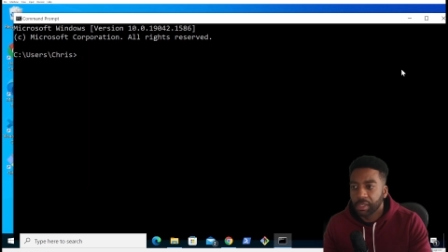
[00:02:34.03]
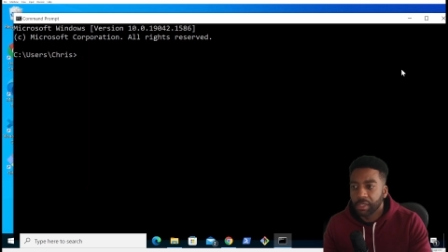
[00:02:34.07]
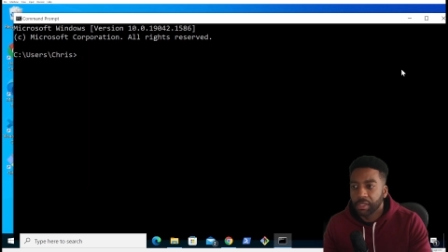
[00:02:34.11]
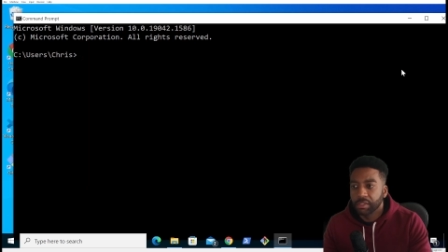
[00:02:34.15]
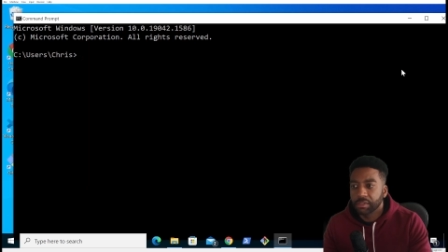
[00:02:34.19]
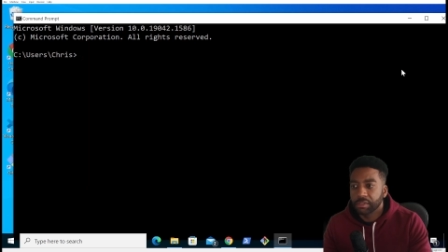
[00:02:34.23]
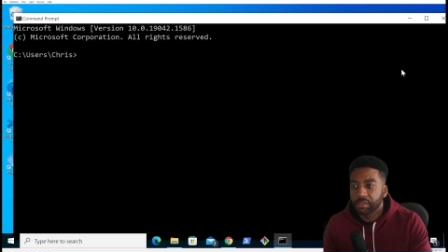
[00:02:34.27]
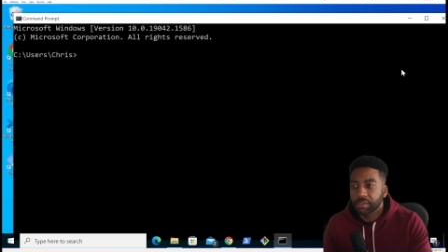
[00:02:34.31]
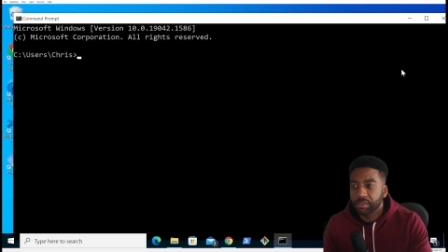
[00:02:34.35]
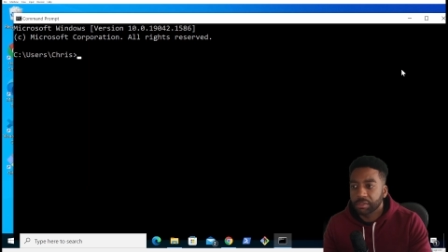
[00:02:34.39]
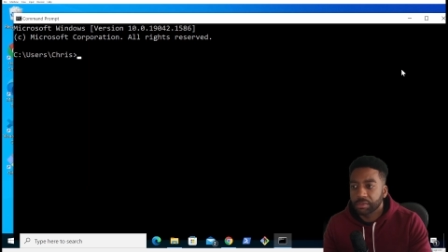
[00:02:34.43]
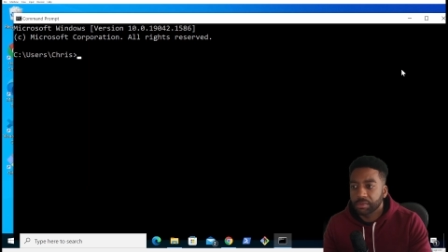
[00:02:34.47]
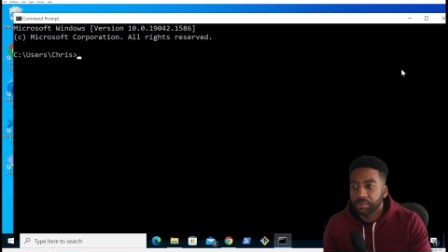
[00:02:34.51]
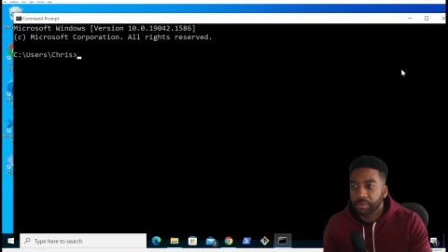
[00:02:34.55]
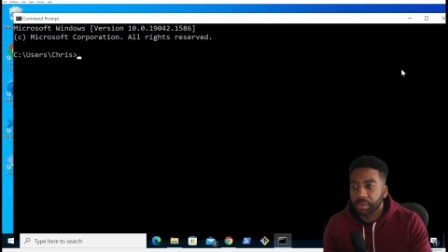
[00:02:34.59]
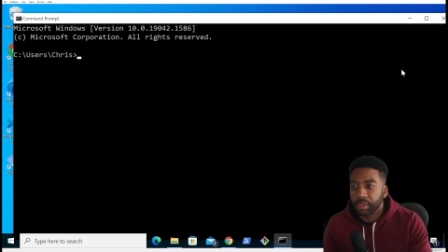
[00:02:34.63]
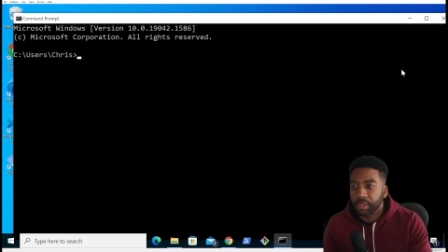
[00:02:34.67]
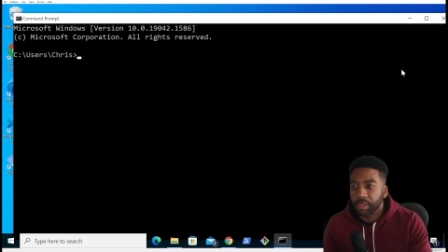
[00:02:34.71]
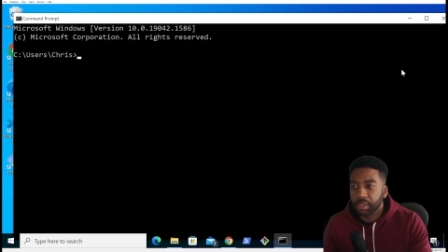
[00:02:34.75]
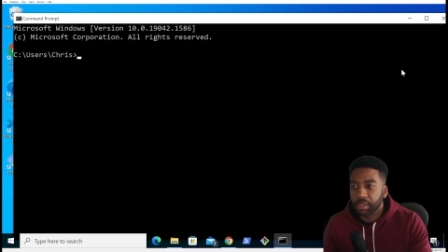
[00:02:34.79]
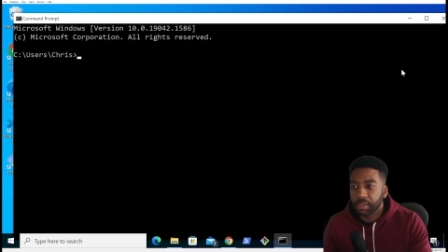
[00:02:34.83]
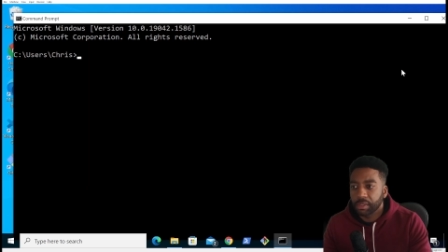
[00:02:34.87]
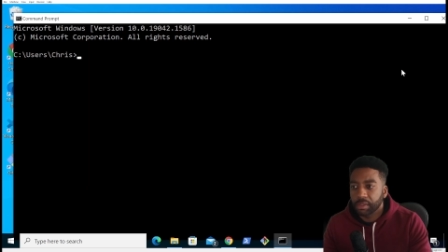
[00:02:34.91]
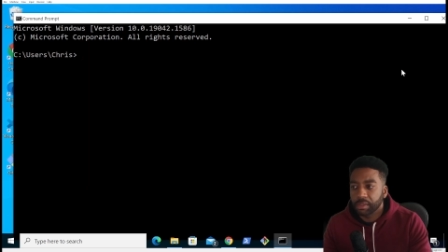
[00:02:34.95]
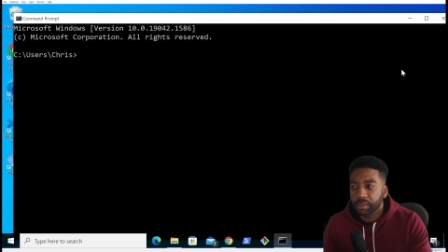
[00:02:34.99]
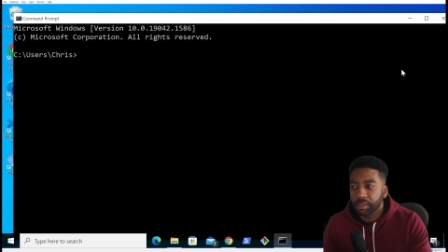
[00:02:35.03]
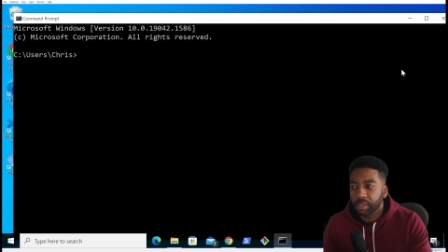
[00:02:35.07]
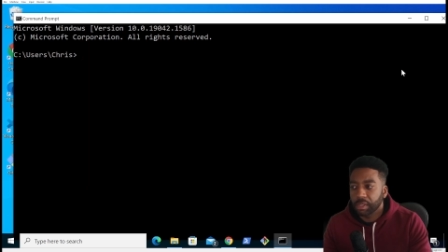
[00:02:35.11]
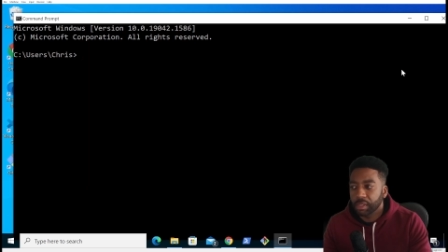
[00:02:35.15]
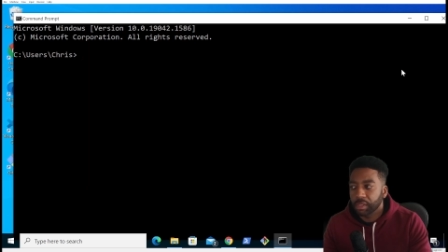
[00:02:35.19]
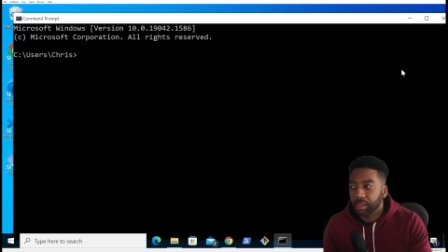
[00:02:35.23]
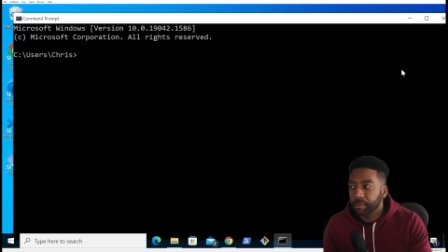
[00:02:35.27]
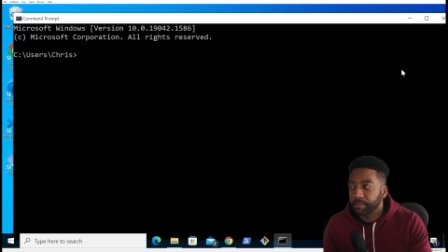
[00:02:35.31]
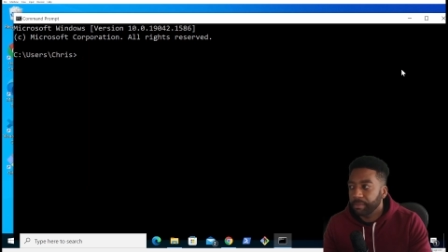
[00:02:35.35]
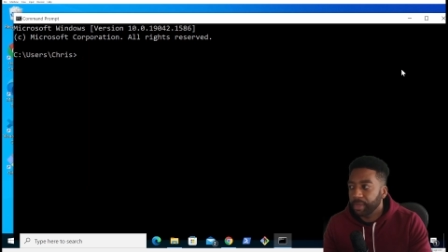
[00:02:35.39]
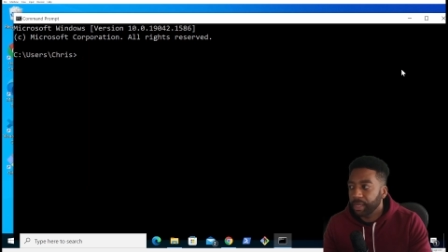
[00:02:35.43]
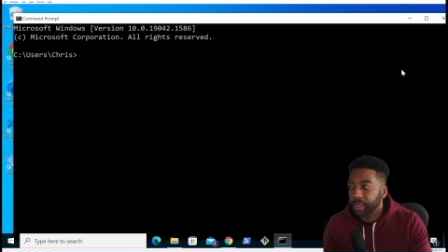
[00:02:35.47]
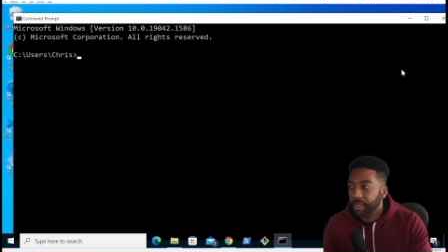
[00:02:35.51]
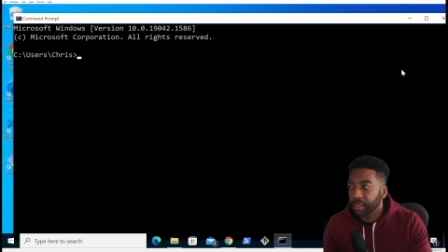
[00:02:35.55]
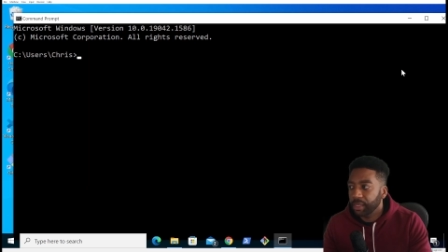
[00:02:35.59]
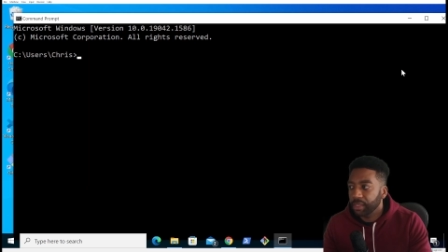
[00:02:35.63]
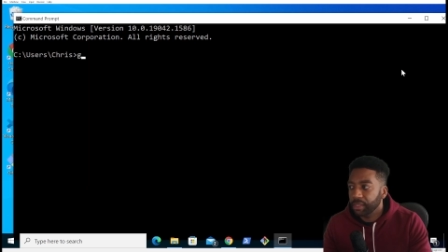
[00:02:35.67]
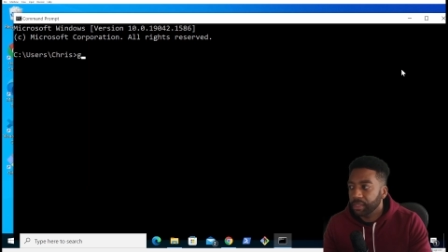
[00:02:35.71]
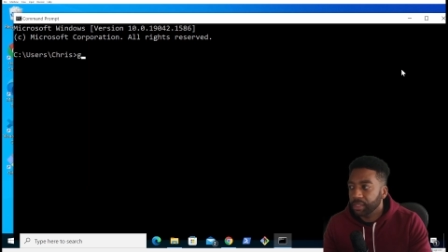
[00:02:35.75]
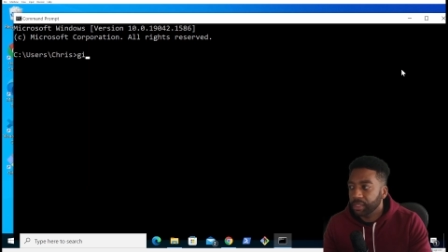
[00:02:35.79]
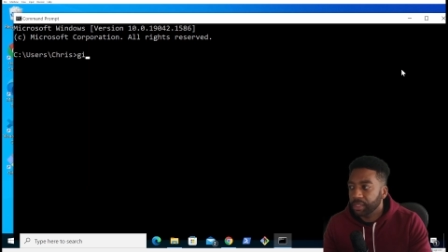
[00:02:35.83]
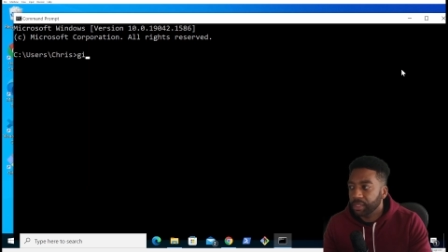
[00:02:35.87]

just run a command,